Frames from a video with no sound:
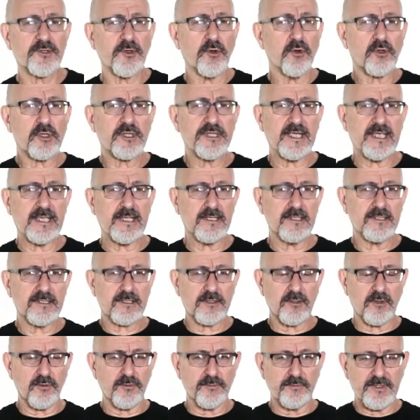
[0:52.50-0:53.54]
so clean,
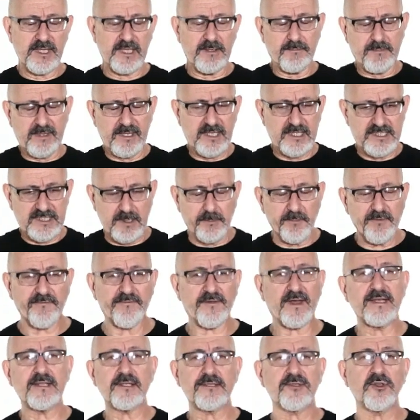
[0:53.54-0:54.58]
so he, he
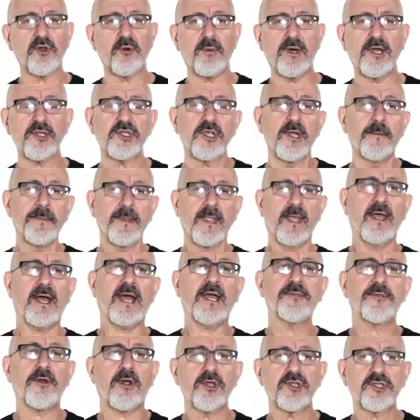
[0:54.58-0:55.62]
simplified it so much,
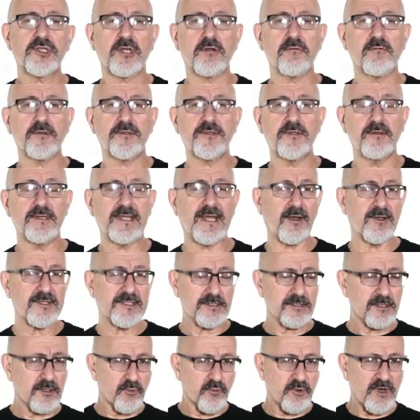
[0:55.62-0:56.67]
I thought I'd share it with you. Now, he's
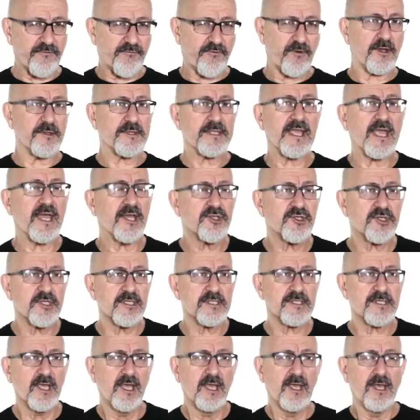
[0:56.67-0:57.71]
a little rough around the
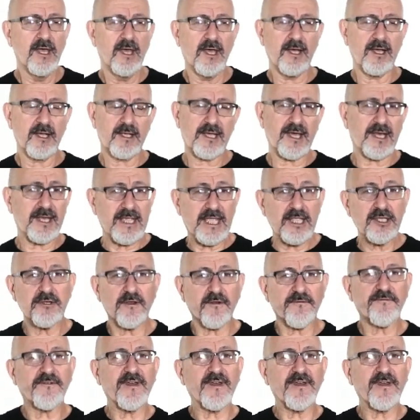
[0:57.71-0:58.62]
edges, uh, kind of in your